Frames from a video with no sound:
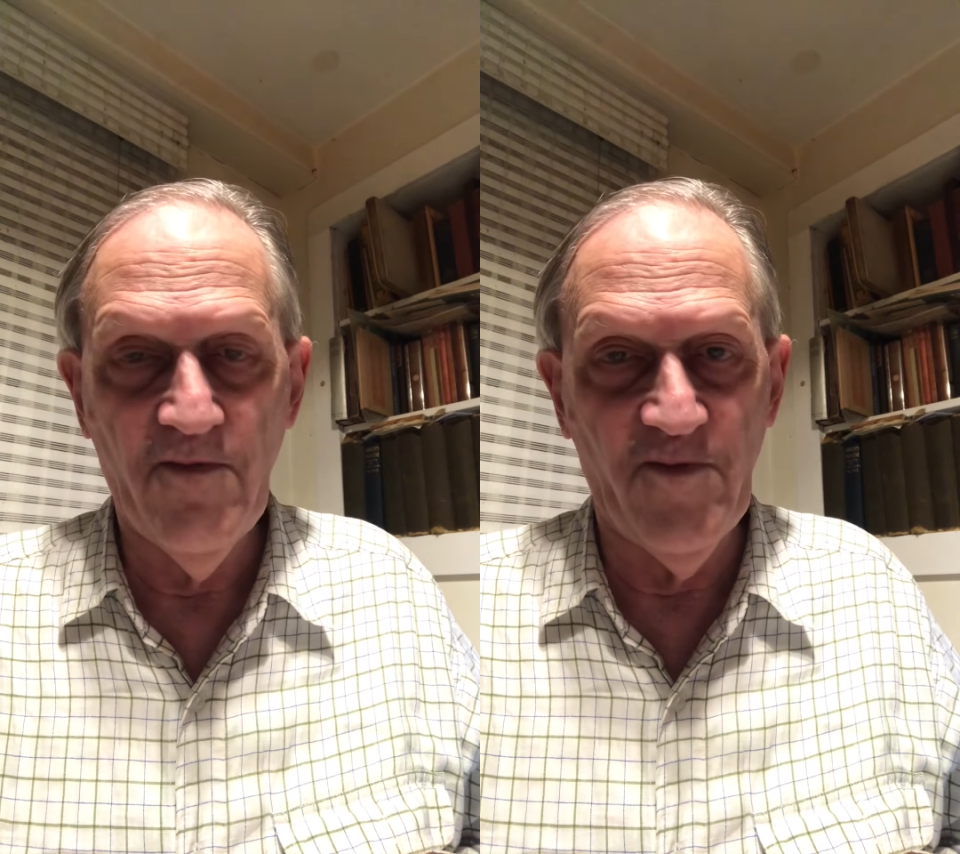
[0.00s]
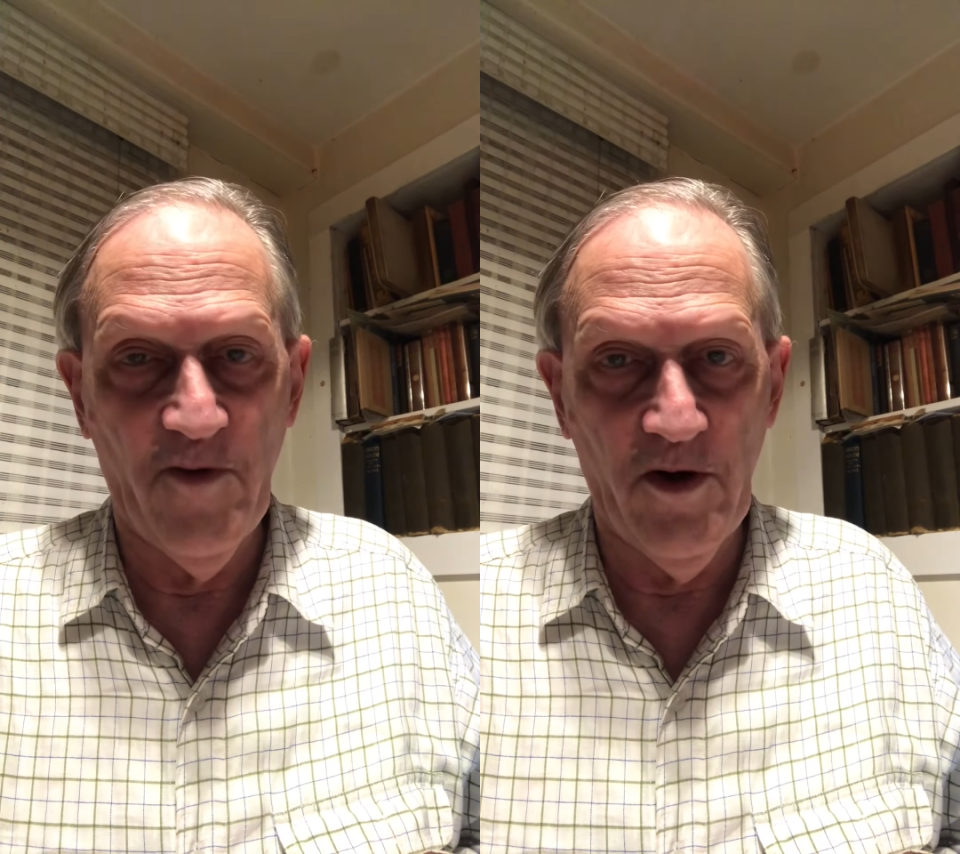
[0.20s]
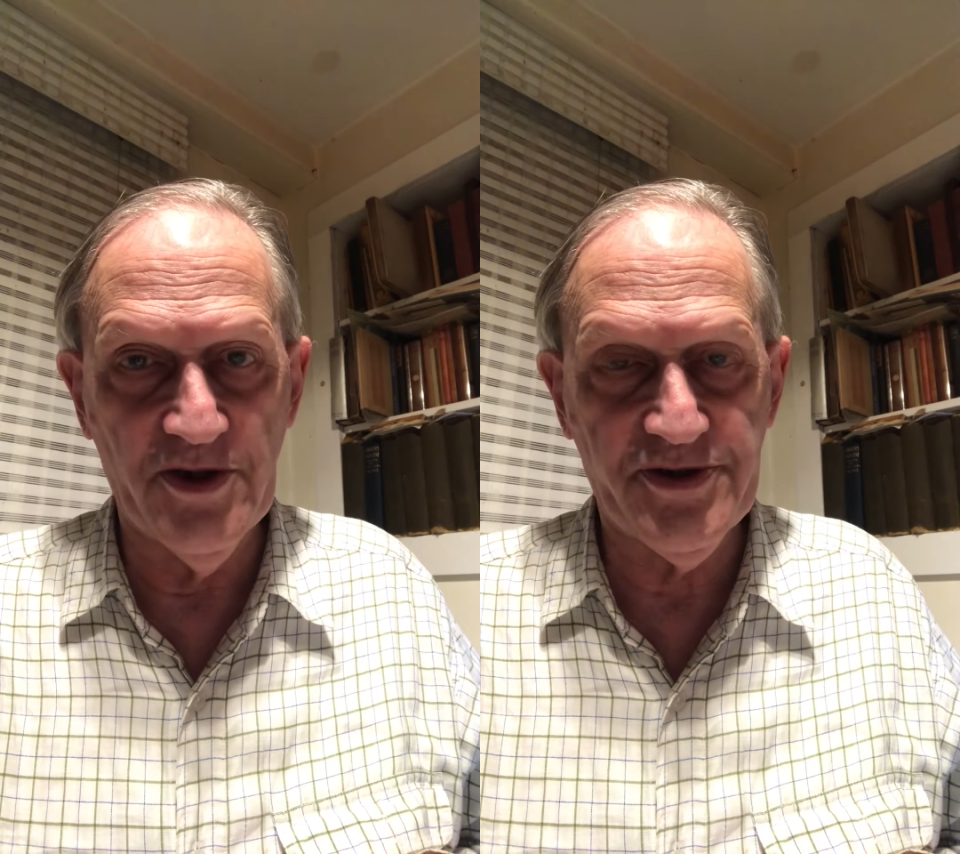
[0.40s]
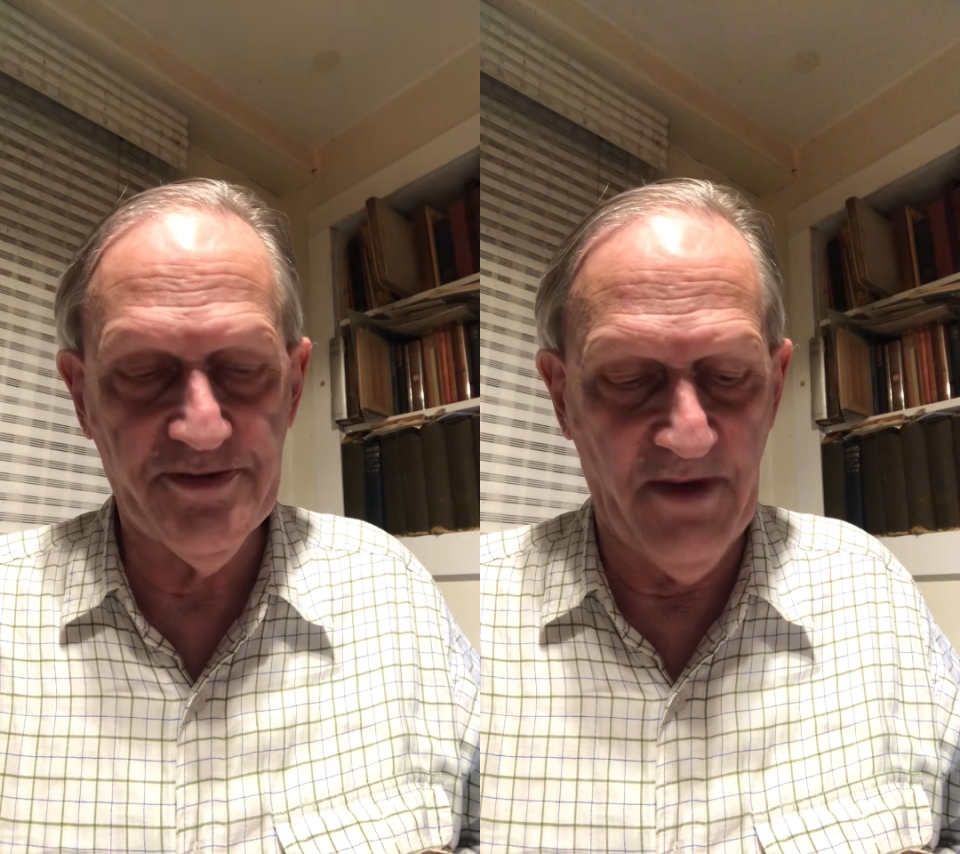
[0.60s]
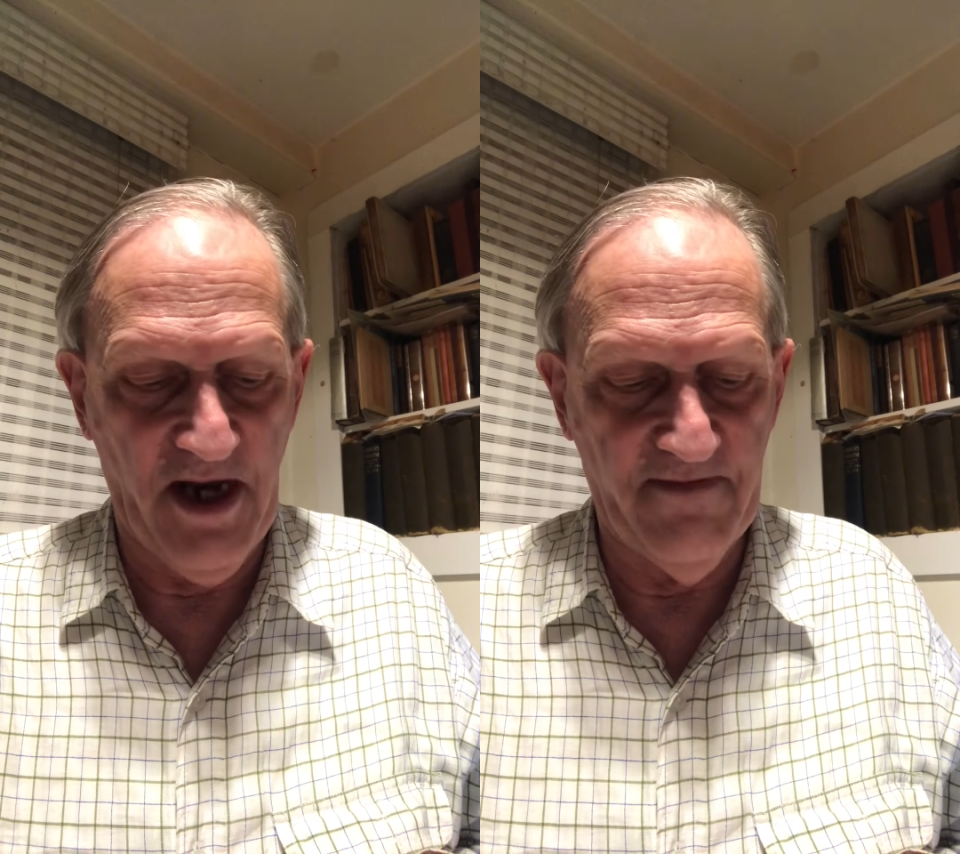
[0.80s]
false
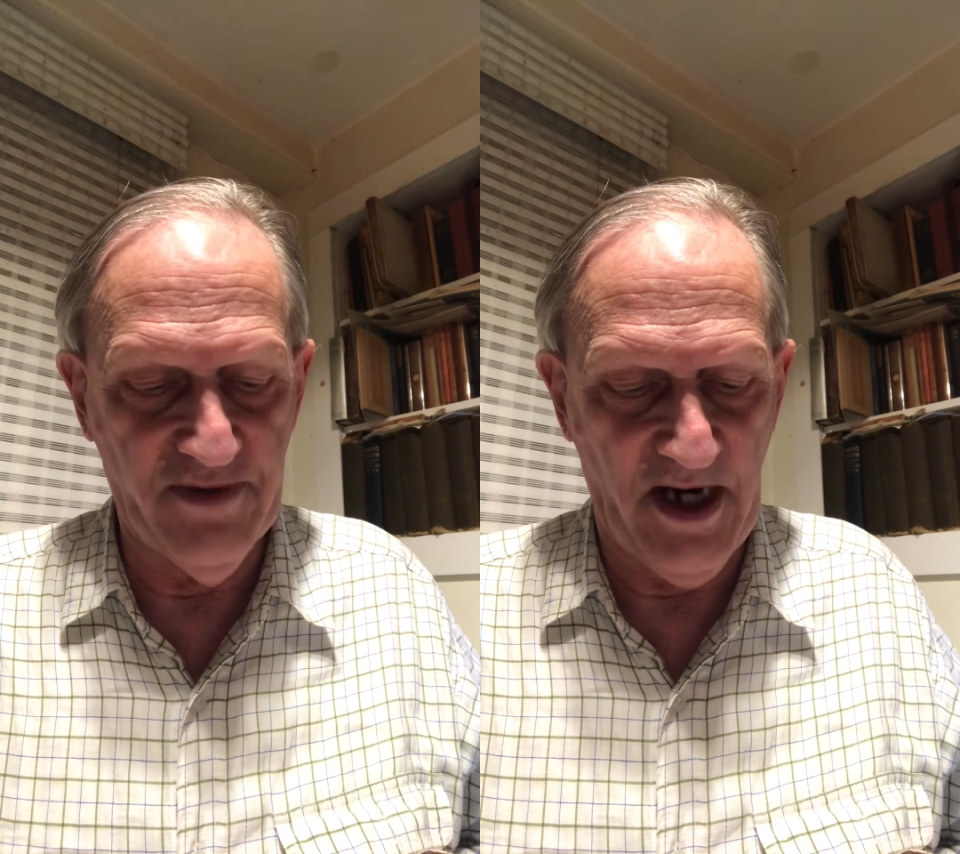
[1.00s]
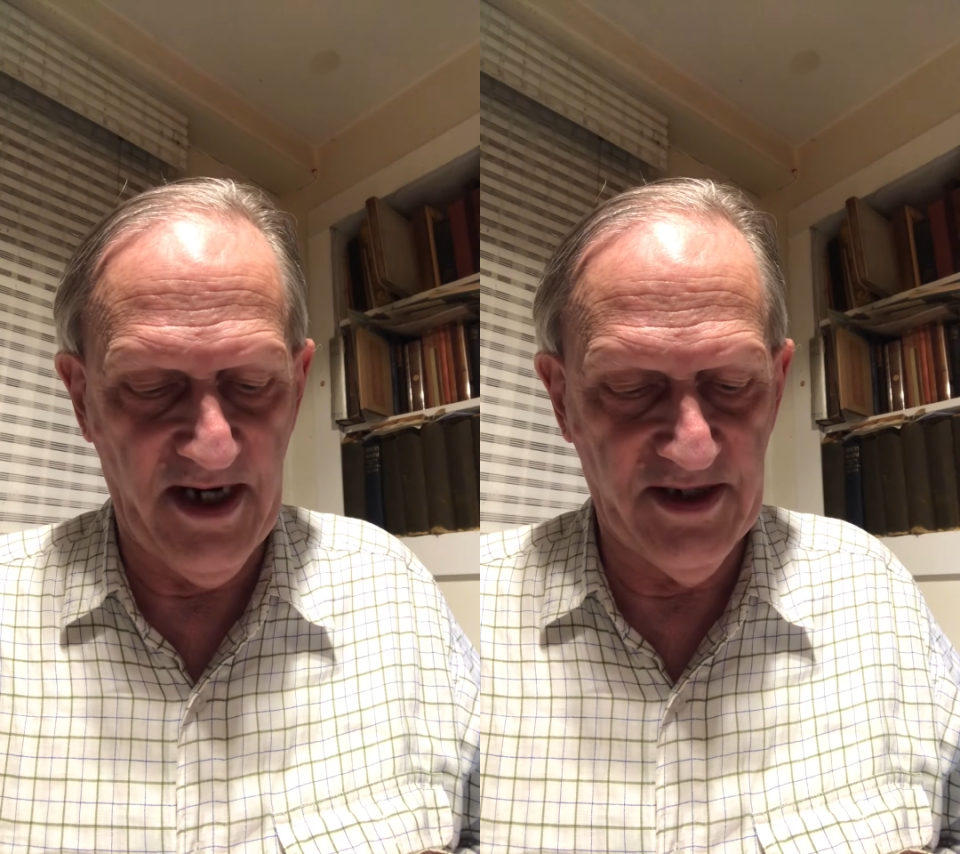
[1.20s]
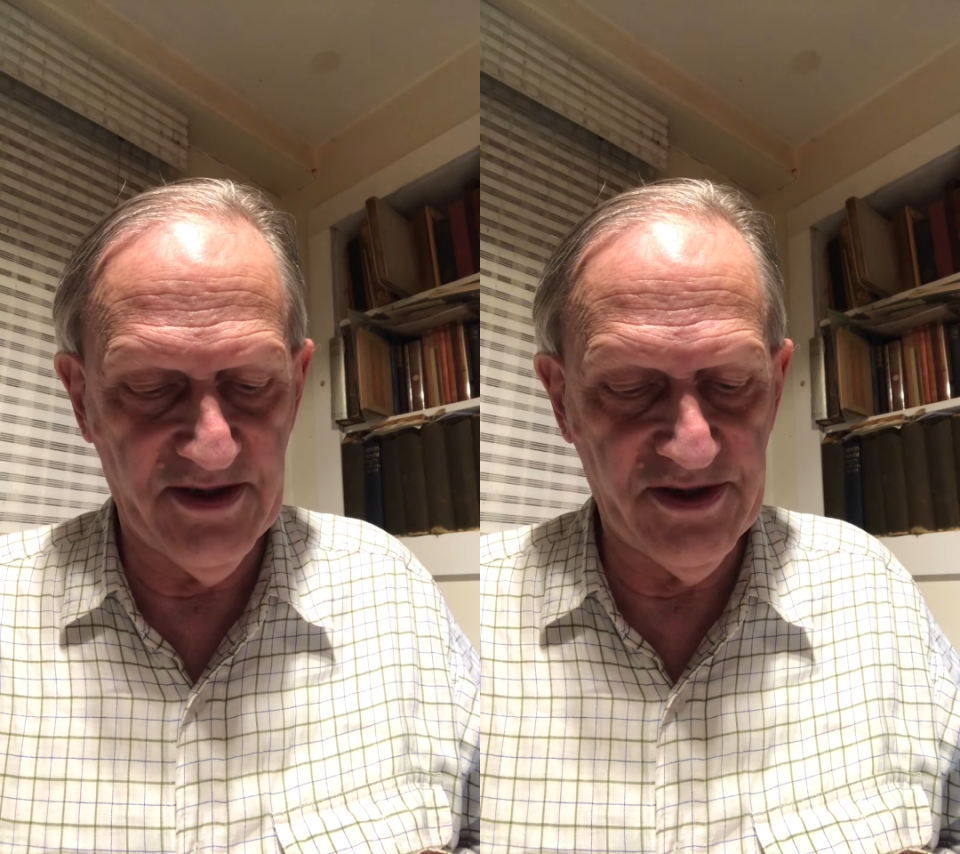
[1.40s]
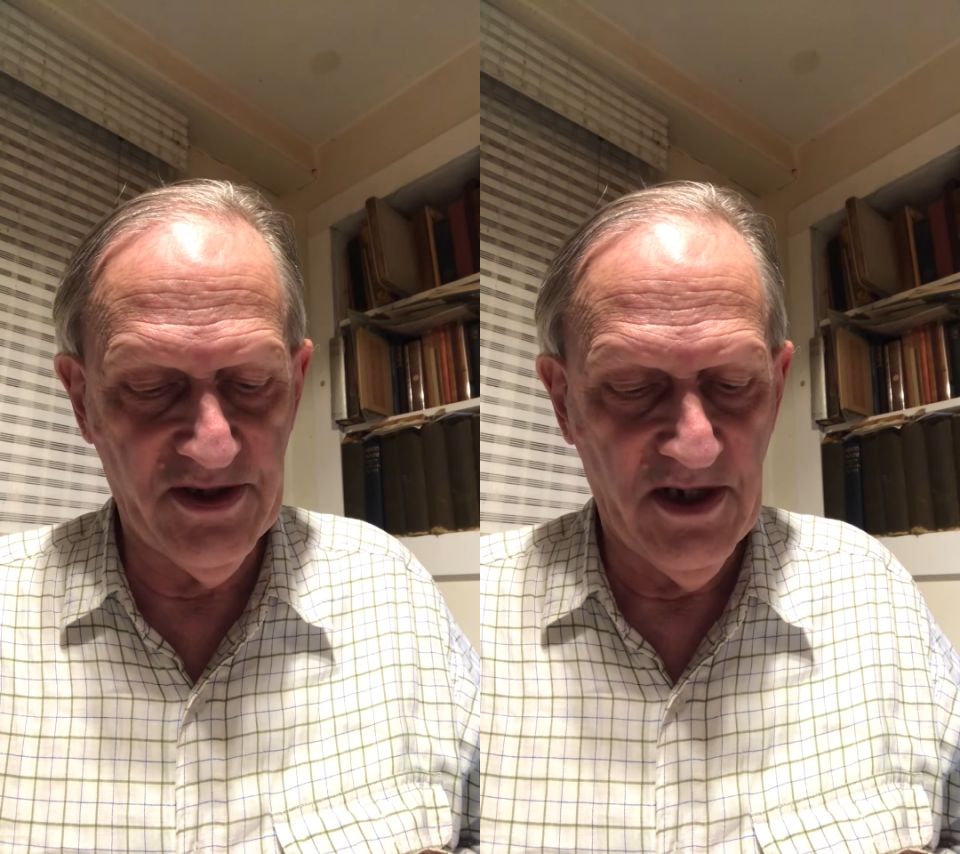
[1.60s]
membranes,